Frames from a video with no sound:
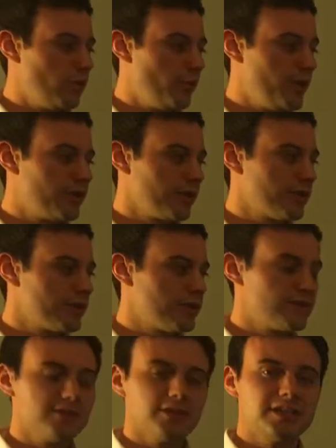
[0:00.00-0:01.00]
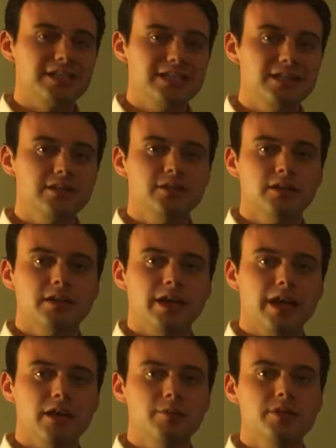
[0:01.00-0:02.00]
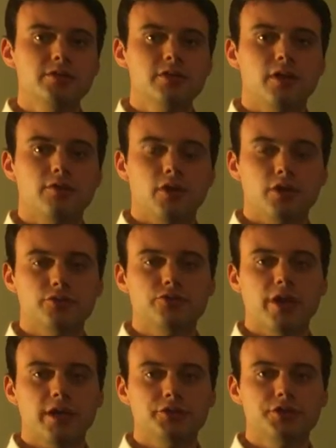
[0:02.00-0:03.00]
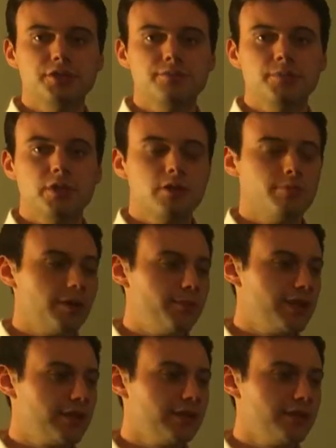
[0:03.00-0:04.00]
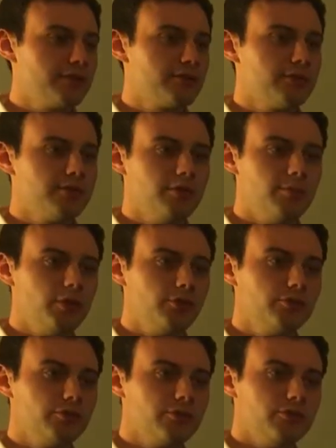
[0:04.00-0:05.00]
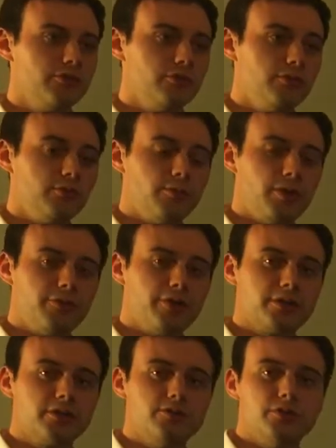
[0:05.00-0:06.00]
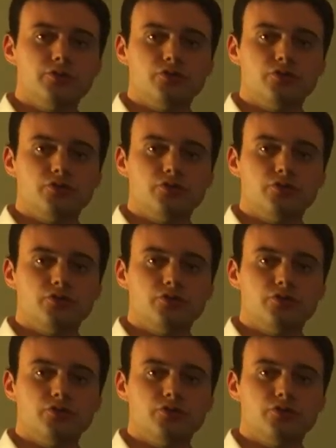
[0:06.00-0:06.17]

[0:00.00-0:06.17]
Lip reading: We think that this is a key element of our strategy by making this the most effective and